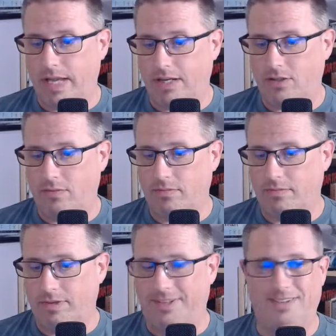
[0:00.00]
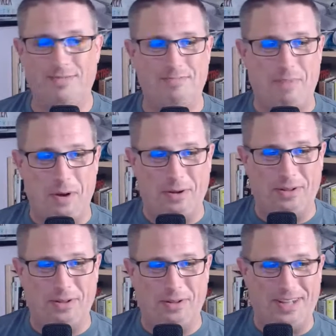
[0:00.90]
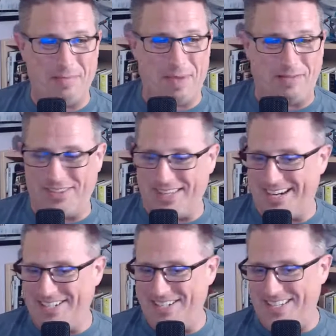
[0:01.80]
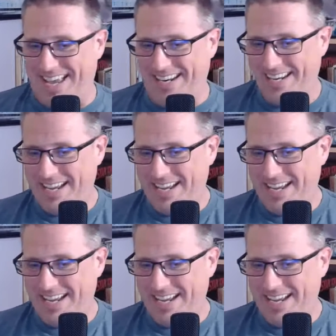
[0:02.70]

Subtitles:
text pull up everything I just said.